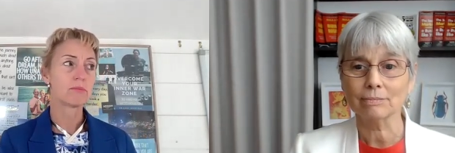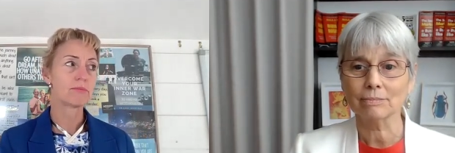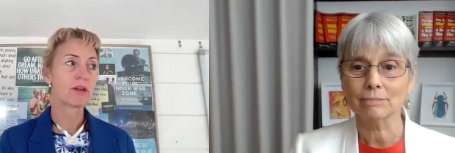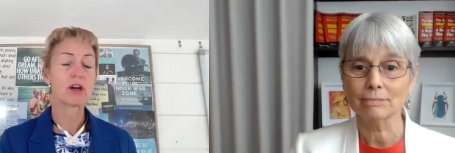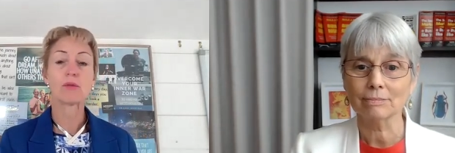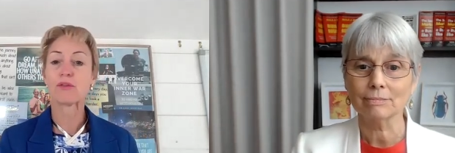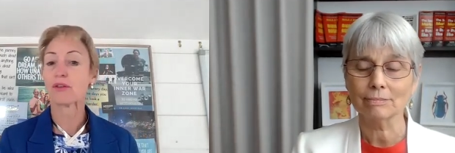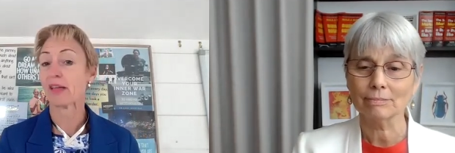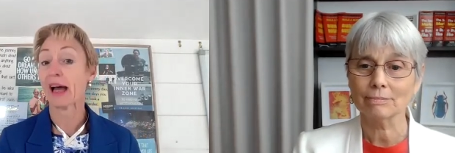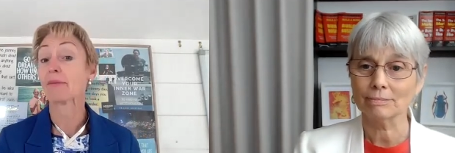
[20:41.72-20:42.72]
Speaker 1: they don't
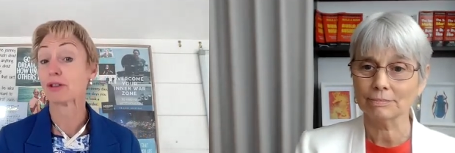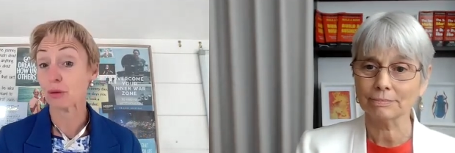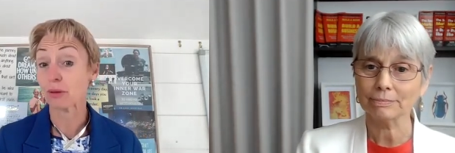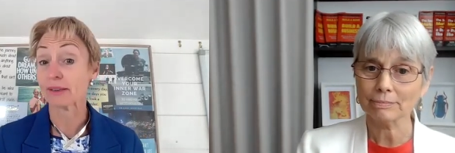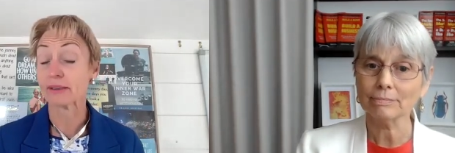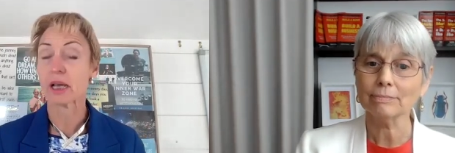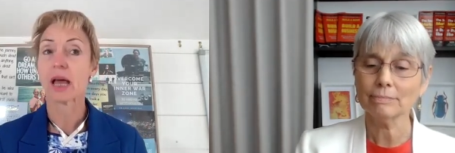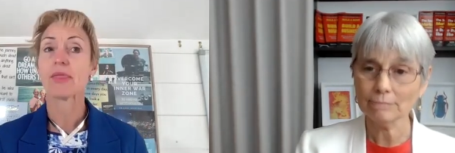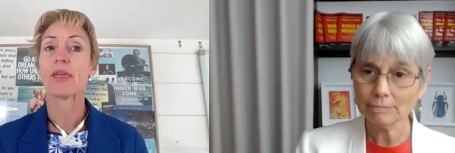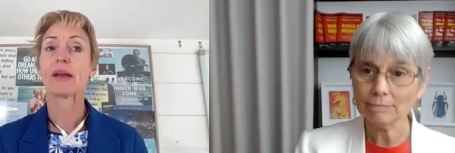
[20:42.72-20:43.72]
feel they have a choice
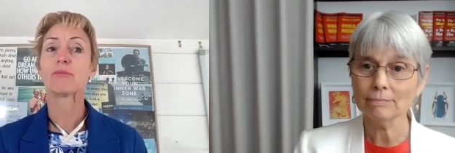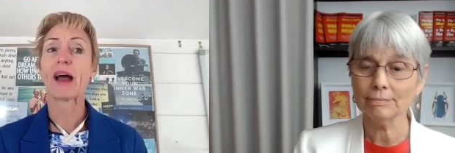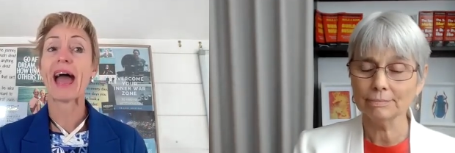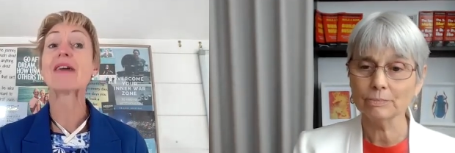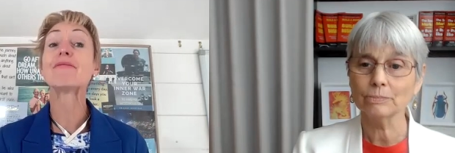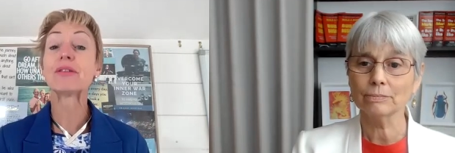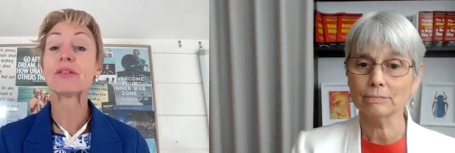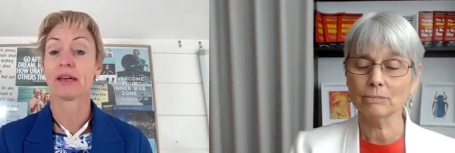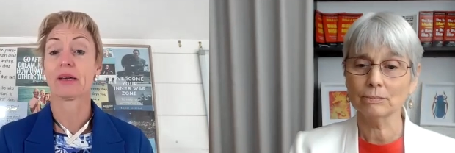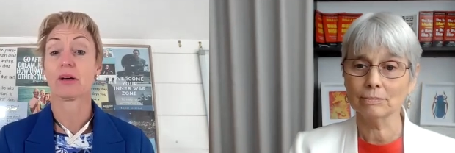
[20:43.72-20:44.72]
then
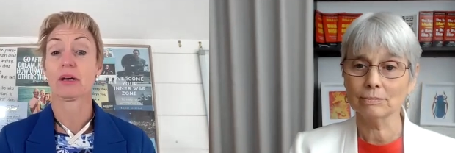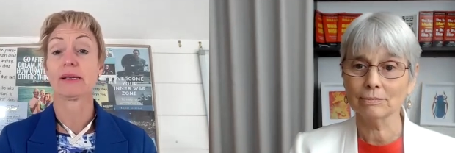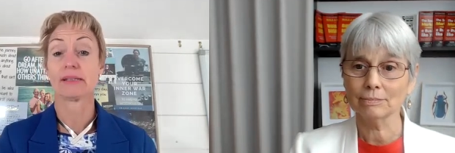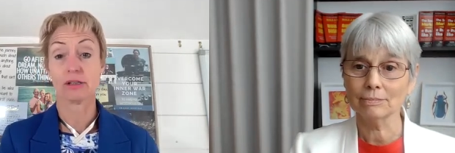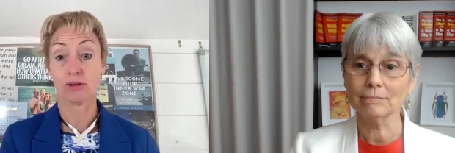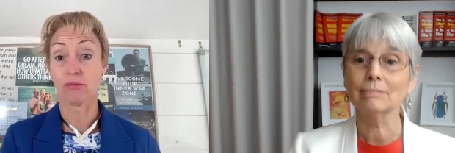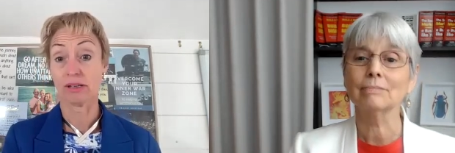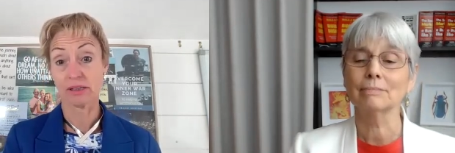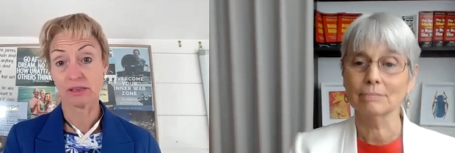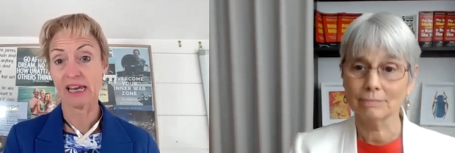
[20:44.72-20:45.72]
everything is a
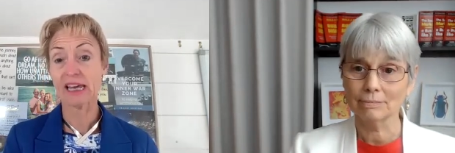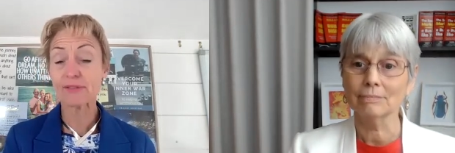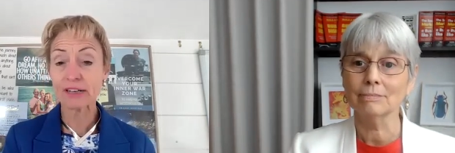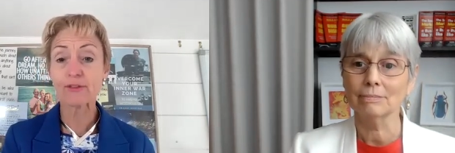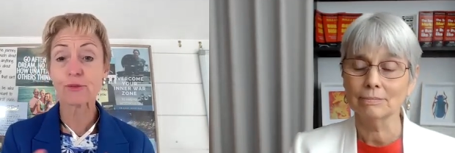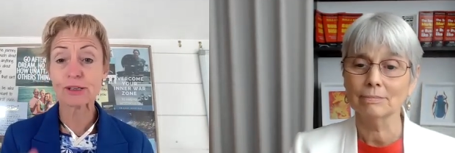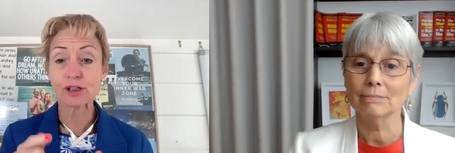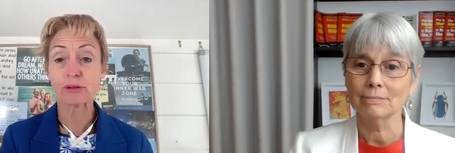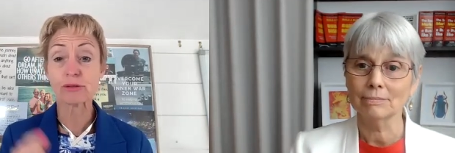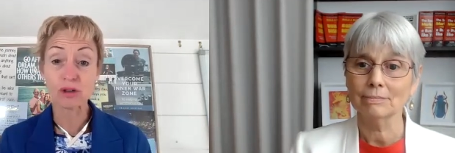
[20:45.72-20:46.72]
choice even if we
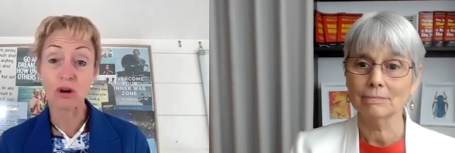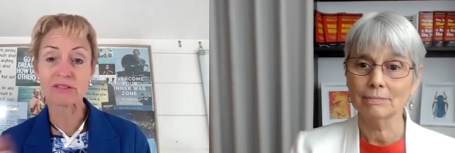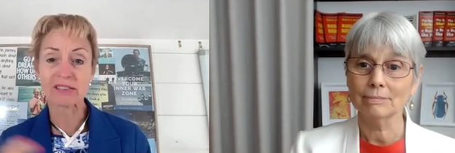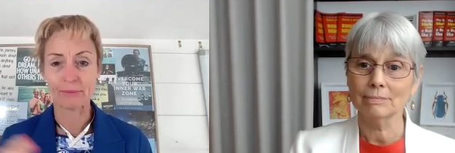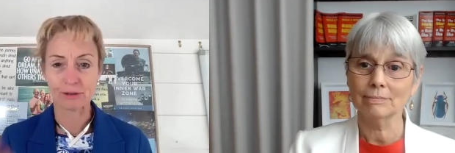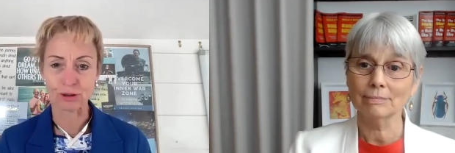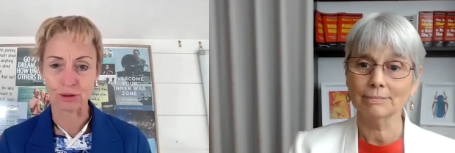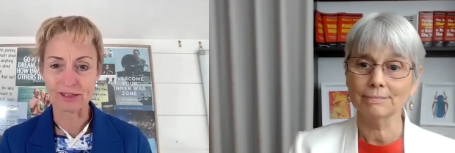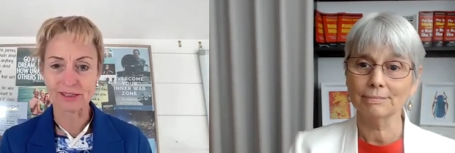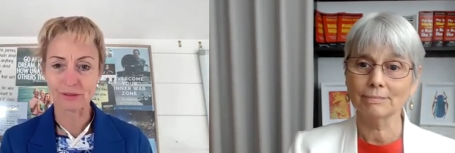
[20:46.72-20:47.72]
choose not to have a
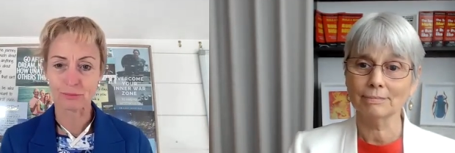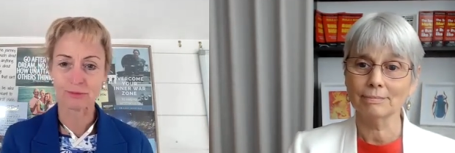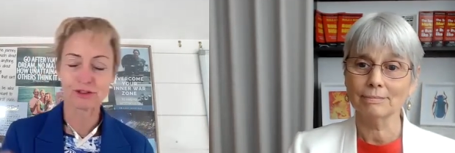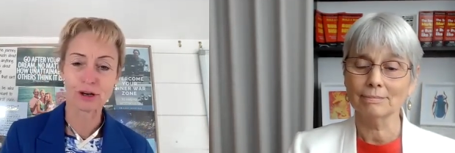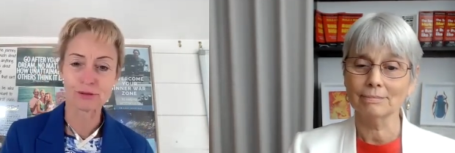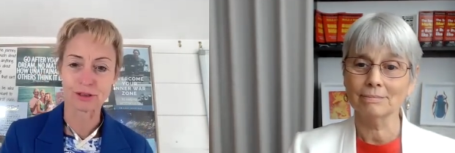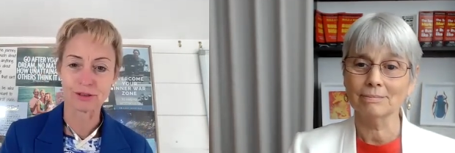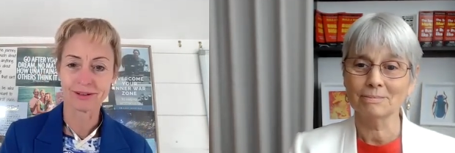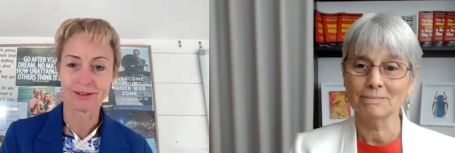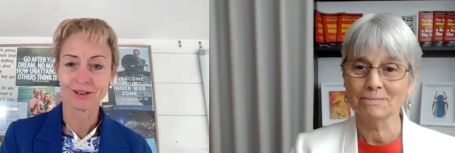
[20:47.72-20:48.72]
choice we've
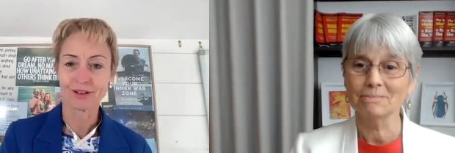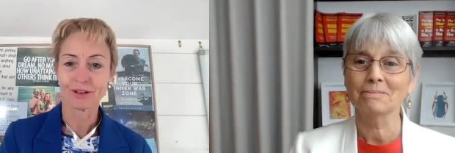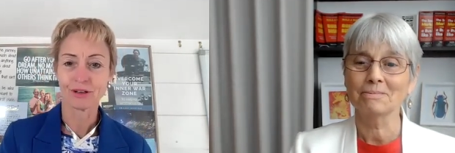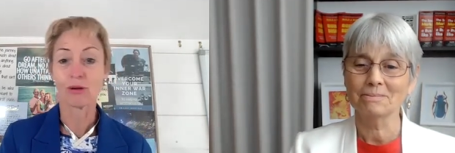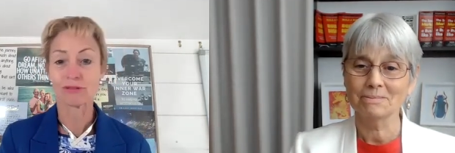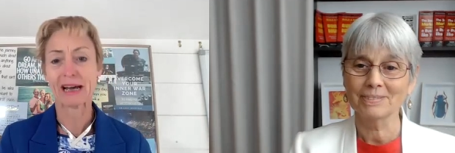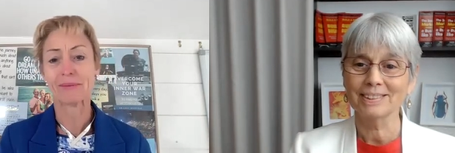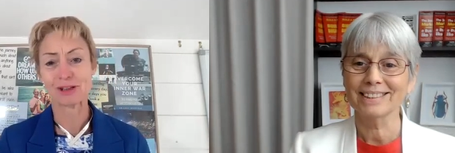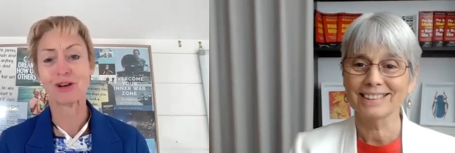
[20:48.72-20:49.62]
chosen not to have a